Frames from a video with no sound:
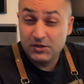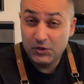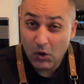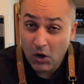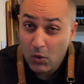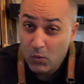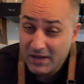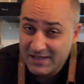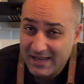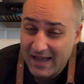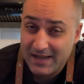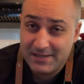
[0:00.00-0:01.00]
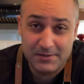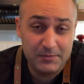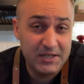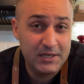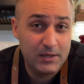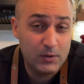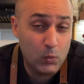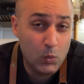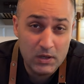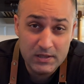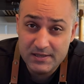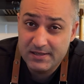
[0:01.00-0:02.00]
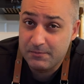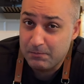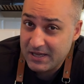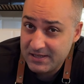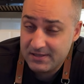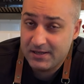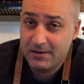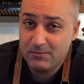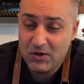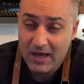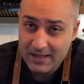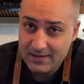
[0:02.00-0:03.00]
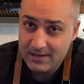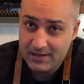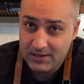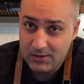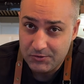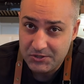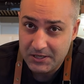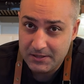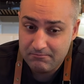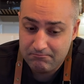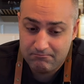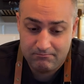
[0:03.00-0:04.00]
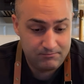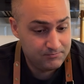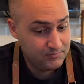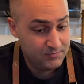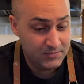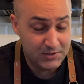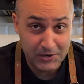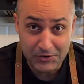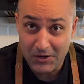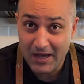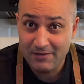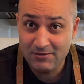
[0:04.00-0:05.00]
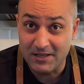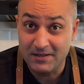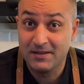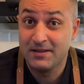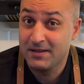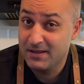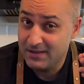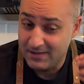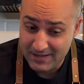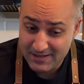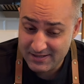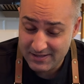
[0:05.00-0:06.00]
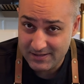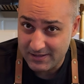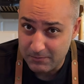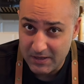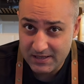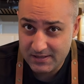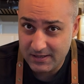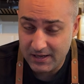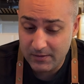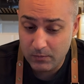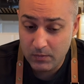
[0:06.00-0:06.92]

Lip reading: You always ask me what is the best time to add the inclusion. There you have it. This is the best time.